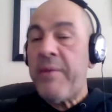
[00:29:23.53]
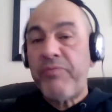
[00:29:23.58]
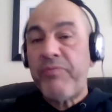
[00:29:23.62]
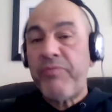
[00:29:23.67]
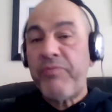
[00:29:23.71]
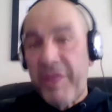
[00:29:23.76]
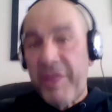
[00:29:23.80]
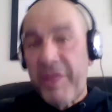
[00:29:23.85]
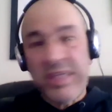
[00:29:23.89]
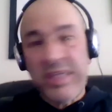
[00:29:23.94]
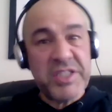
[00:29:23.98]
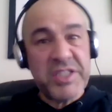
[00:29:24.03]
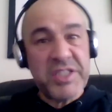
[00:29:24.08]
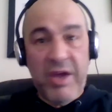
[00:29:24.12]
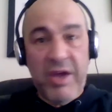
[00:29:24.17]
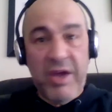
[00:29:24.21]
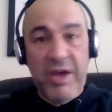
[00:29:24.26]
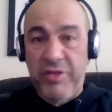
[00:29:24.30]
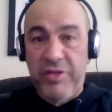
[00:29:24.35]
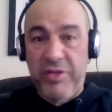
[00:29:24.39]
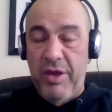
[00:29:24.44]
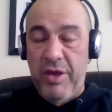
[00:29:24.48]
The other
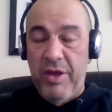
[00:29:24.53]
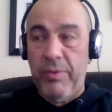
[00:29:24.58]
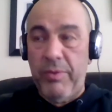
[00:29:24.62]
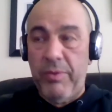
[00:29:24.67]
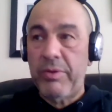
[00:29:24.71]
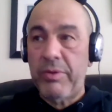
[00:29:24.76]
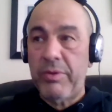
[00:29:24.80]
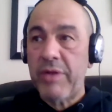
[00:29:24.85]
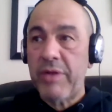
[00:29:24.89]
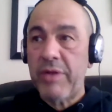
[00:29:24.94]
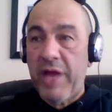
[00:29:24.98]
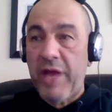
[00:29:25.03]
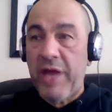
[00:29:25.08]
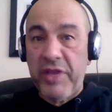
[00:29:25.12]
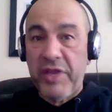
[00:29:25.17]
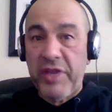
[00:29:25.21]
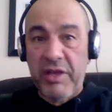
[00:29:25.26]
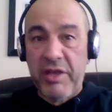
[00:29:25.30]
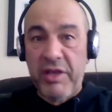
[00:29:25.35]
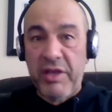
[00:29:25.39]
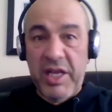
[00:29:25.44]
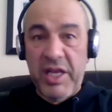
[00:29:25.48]
side, though, I think
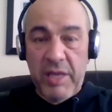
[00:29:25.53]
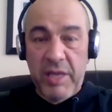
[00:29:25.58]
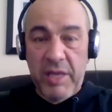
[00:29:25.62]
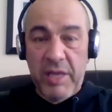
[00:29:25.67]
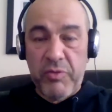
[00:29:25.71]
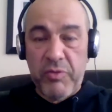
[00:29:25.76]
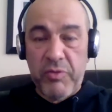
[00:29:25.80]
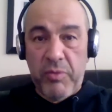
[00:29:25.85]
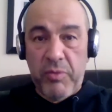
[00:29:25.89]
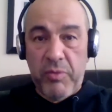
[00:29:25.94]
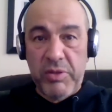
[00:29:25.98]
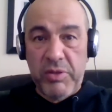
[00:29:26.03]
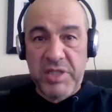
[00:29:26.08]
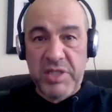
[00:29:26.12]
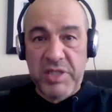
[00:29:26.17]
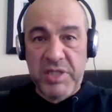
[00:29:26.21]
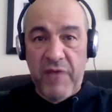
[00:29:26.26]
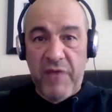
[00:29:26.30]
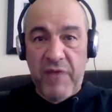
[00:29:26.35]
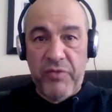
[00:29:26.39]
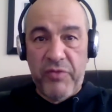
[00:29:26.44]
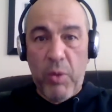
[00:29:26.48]
it comes from
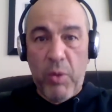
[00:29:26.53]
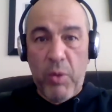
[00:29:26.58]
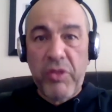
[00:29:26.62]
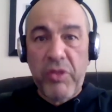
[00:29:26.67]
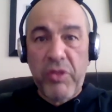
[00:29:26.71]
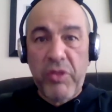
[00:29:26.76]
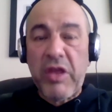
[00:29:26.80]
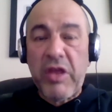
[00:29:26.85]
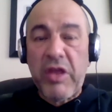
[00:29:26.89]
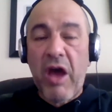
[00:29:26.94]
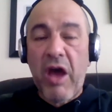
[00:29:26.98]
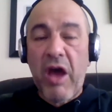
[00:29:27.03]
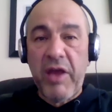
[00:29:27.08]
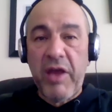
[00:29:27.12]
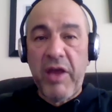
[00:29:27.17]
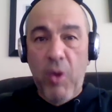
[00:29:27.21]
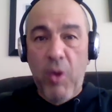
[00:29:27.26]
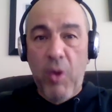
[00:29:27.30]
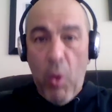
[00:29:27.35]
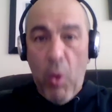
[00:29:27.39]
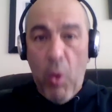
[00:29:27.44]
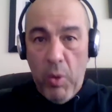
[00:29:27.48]
yourself. The one thing I
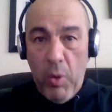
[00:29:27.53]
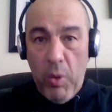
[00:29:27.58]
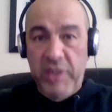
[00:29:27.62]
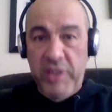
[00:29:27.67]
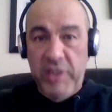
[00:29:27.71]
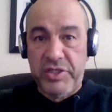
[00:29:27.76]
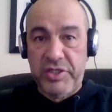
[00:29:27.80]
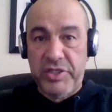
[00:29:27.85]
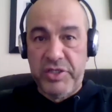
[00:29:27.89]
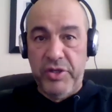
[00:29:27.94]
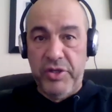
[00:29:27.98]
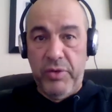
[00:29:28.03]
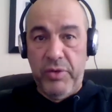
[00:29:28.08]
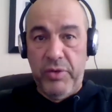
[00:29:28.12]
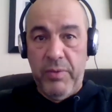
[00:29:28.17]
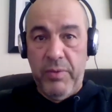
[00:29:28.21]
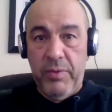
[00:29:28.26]
always do